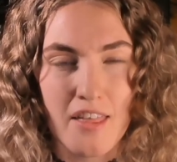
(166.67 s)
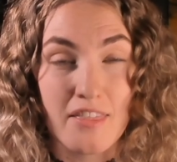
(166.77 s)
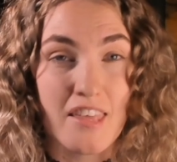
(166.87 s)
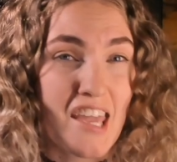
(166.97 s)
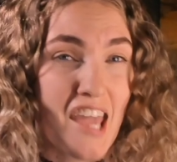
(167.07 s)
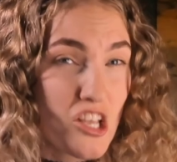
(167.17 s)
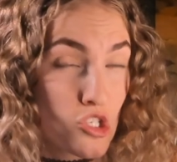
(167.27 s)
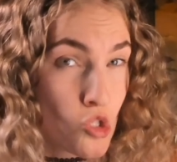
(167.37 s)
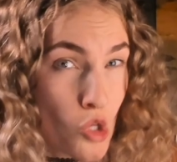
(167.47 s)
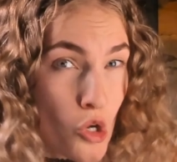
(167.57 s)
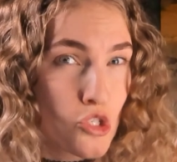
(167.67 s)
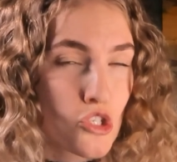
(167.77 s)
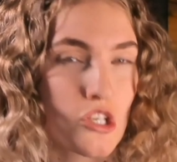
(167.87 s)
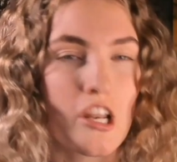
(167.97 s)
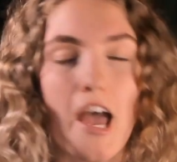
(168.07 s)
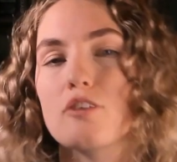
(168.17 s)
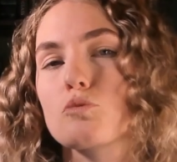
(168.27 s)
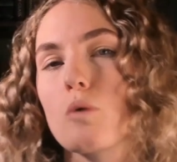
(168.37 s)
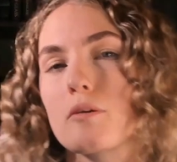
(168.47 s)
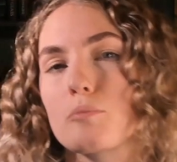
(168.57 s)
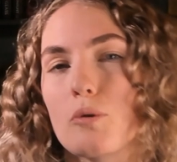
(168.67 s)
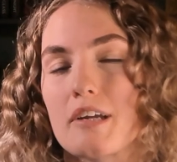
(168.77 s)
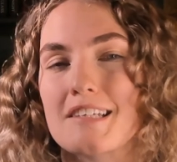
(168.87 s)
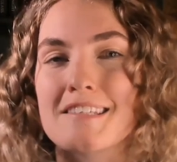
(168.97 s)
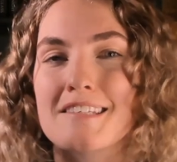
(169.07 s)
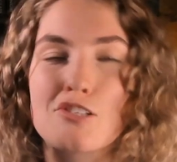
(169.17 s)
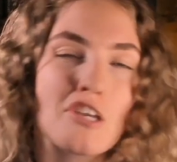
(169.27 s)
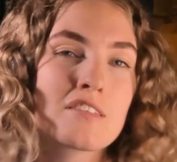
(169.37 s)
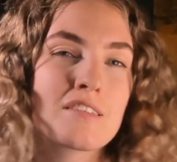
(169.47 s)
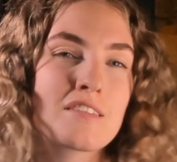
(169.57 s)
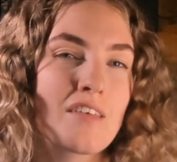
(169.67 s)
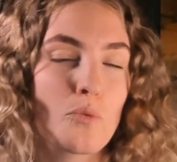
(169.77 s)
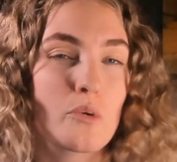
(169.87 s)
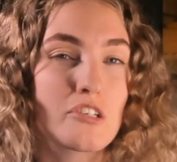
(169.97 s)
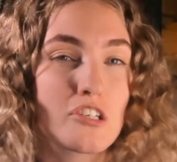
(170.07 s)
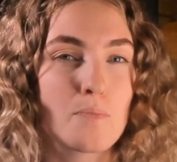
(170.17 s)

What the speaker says: The surgeon at one point suggests that the witch's